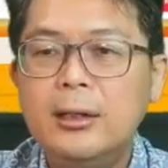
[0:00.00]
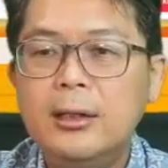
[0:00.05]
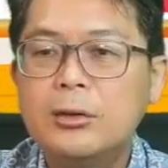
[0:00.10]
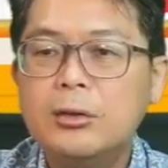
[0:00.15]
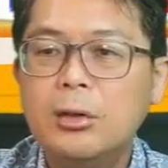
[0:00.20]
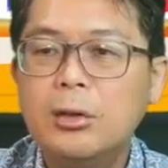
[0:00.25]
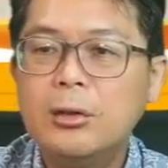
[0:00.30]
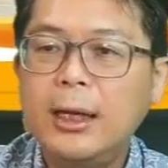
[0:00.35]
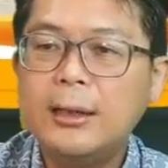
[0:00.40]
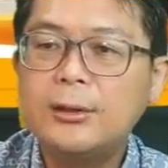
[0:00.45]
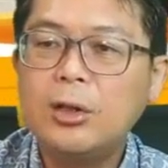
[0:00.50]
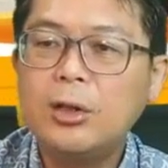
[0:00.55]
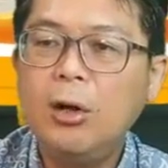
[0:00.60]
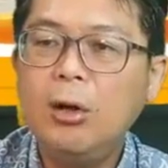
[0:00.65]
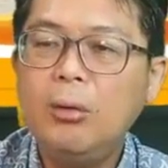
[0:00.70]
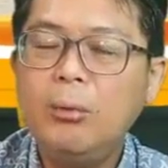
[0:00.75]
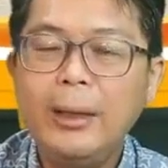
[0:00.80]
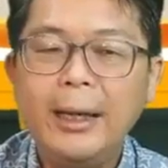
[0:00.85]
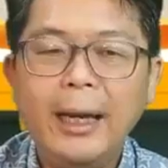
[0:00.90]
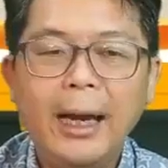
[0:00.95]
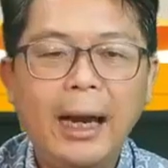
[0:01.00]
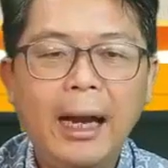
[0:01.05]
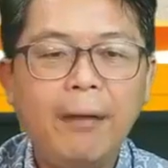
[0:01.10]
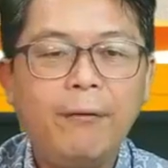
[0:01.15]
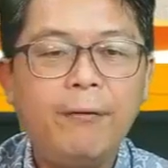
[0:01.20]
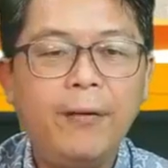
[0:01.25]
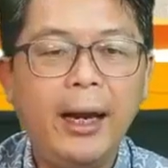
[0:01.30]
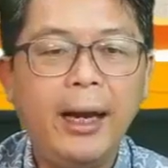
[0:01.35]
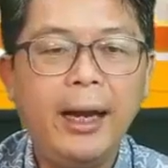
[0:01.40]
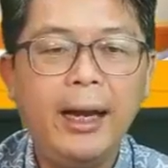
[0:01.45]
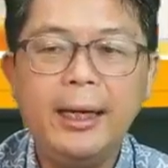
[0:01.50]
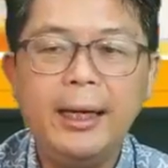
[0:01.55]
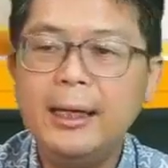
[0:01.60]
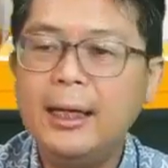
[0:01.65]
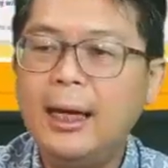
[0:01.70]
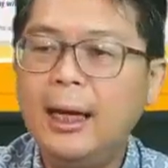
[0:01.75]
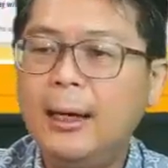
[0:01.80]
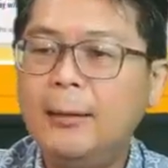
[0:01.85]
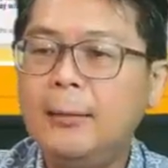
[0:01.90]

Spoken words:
Okay, so that's all we have,